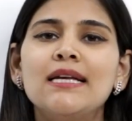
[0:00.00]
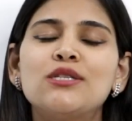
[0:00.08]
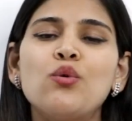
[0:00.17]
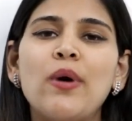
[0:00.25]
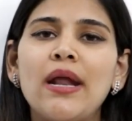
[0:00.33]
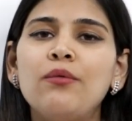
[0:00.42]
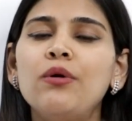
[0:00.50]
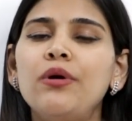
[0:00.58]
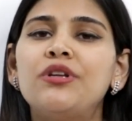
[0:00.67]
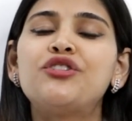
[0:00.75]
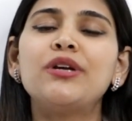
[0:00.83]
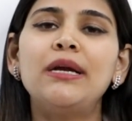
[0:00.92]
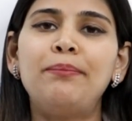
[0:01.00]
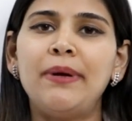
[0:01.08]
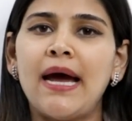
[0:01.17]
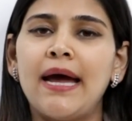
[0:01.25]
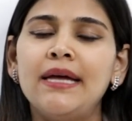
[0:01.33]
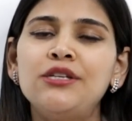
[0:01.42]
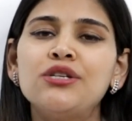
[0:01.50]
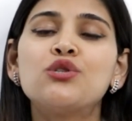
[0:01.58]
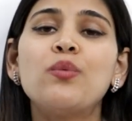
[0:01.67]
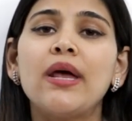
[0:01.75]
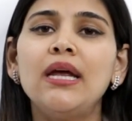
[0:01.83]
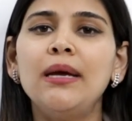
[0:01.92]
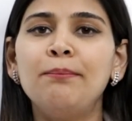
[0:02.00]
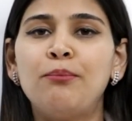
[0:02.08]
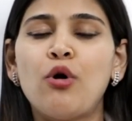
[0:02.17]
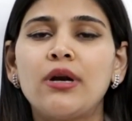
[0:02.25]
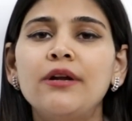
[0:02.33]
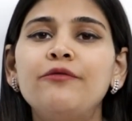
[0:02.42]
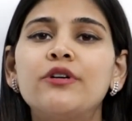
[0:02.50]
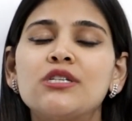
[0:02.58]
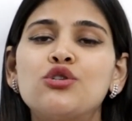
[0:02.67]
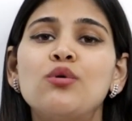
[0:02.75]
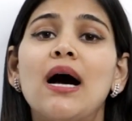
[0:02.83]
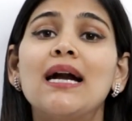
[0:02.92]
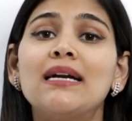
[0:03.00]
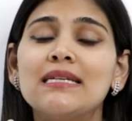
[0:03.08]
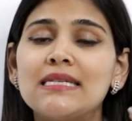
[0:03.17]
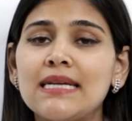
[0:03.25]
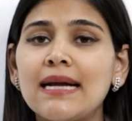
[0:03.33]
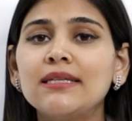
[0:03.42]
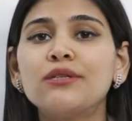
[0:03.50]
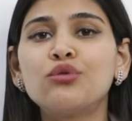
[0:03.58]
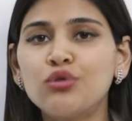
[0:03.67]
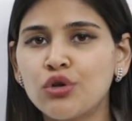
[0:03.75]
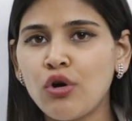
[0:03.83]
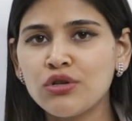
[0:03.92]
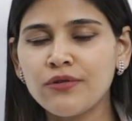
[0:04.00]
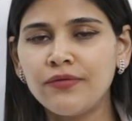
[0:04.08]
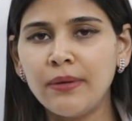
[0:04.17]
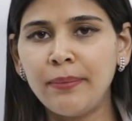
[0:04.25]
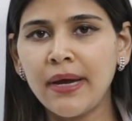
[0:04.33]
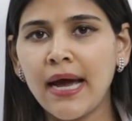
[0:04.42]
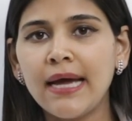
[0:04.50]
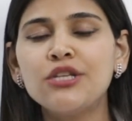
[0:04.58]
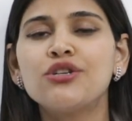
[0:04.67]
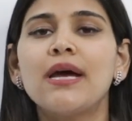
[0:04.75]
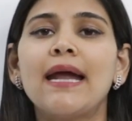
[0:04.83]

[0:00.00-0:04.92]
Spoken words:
So whenever we treat PIH, it's very important for us to understand the root cause of the PIH,